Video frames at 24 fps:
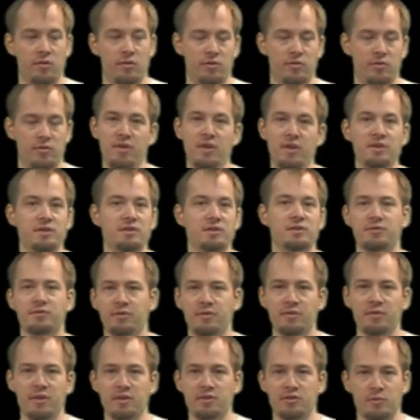These
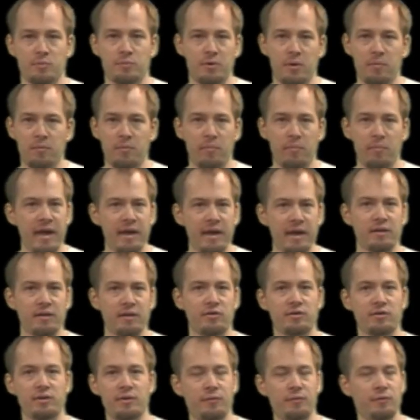things are problematic,
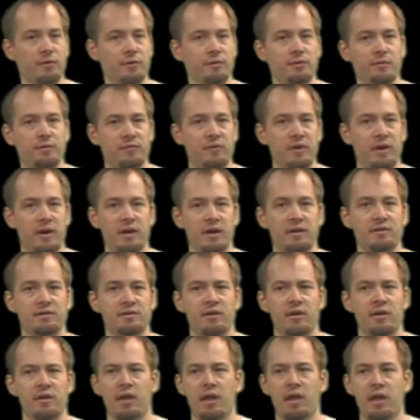they're difficult to find,
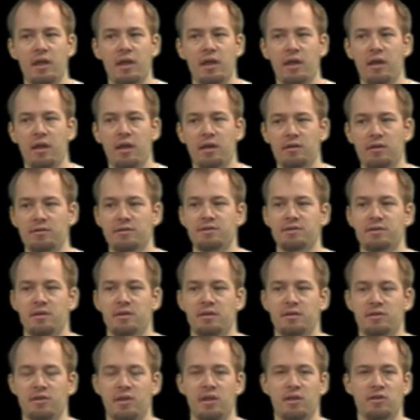and
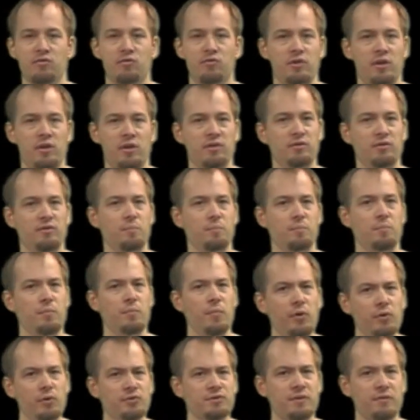
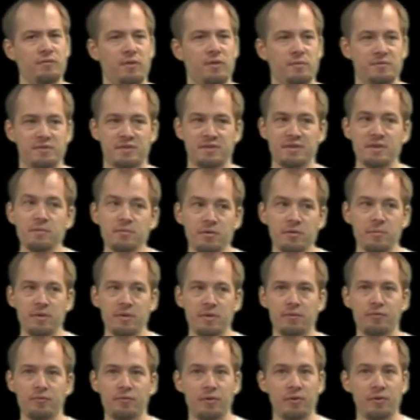most of them seem to
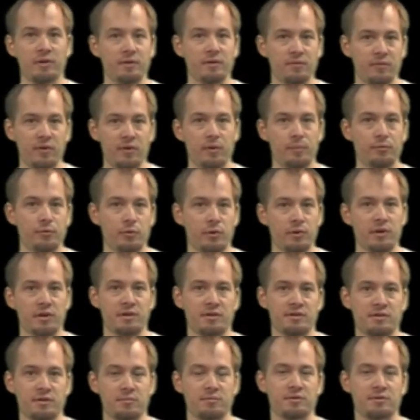be fully developed
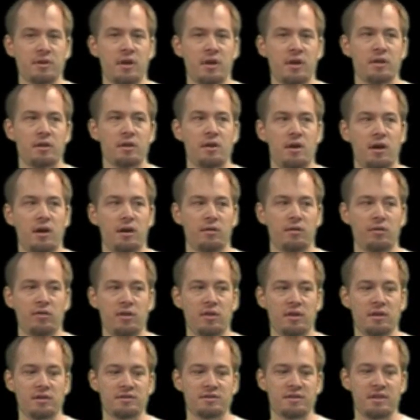organisms, not
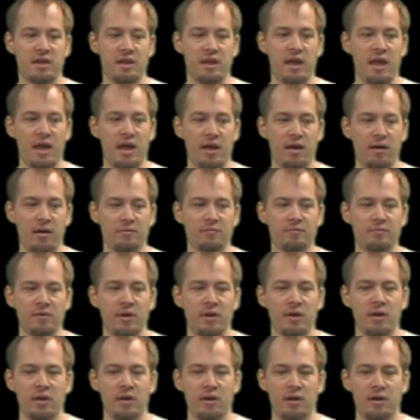things that have
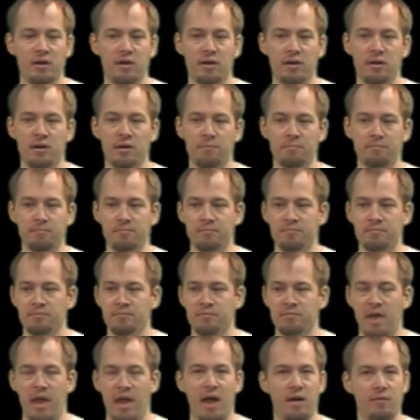
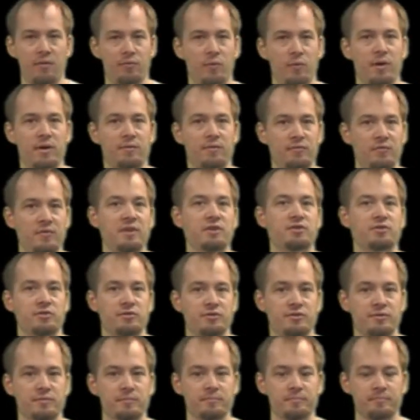halfway
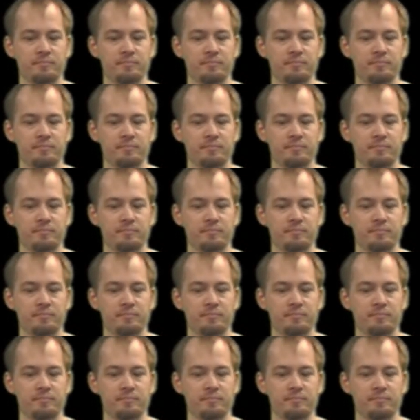features.